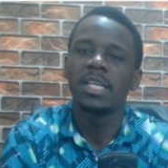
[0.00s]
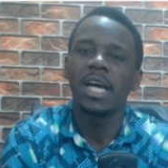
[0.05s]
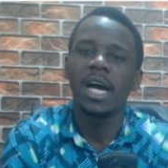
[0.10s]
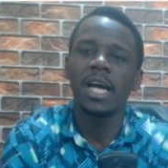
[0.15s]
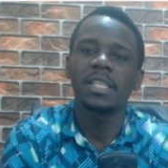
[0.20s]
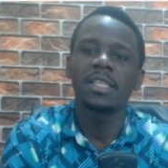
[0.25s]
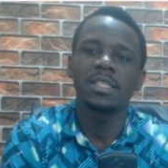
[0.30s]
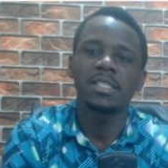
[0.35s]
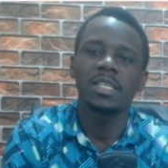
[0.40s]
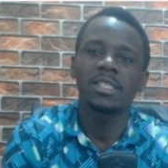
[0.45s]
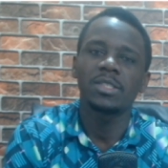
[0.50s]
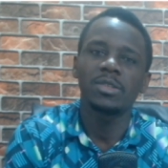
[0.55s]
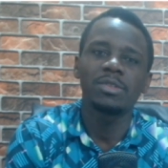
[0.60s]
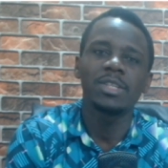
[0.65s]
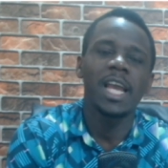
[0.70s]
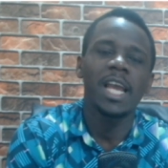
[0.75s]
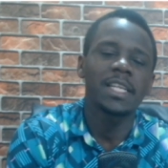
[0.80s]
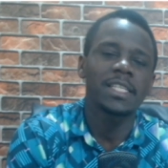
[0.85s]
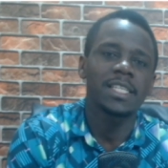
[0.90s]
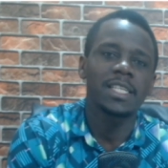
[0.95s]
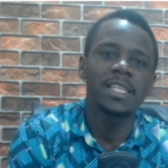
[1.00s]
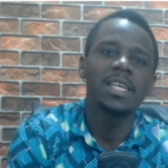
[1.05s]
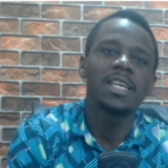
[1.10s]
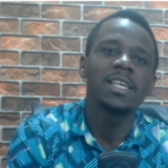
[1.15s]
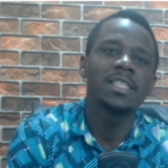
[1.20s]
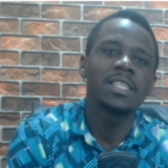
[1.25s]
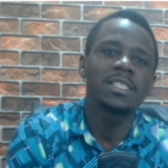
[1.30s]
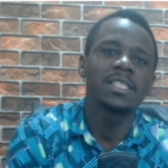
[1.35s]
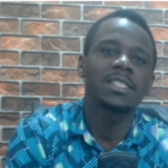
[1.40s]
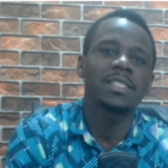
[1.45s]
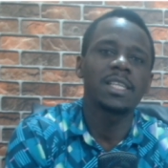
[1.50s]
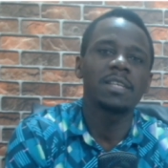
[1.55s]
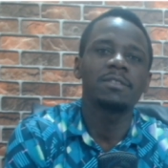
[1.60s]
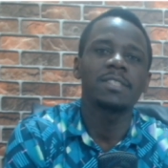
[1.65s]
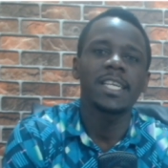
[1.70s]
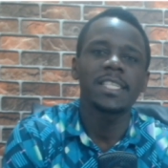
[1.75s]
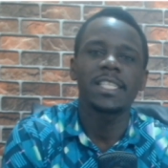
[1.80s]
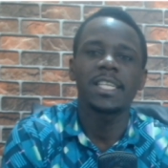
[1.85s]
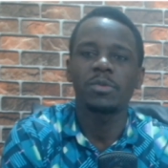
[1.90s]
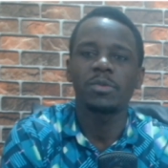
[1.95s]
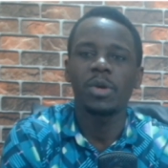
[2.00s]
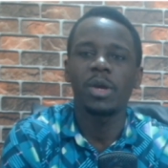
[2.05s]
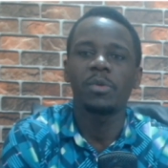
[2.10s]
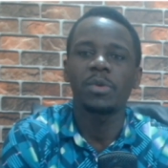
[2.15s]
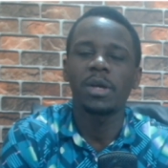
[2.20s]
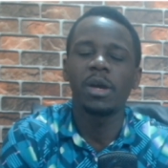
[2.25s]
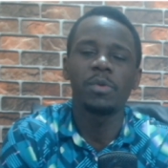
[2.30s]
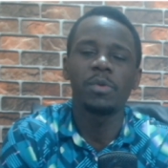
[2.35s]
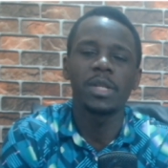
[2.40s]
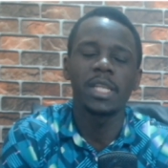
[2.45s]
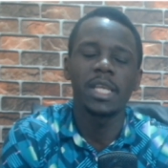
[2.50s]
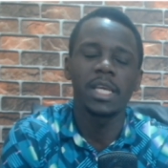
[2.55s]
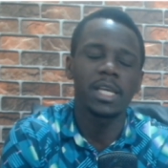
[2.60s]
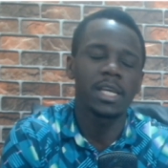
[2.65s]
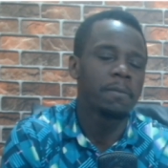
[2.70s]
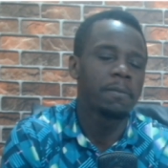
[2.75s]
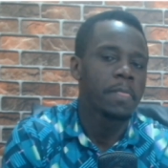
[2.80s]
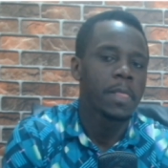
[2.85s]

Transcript: And this is United. This is the United way. We are winning.